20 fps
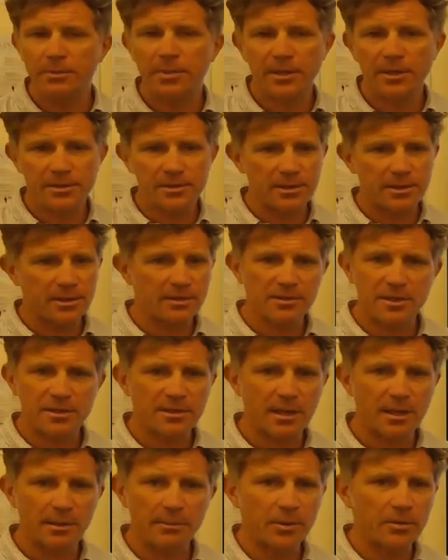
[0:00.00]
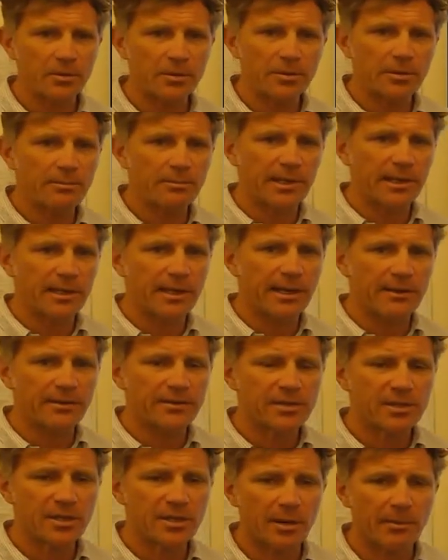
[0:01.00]
because it'll just get pulled completely out
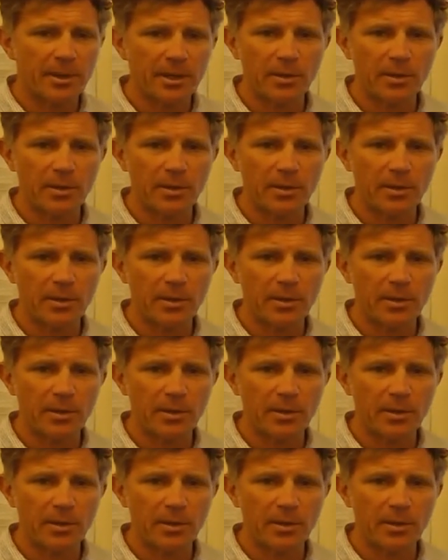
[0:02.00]
of shape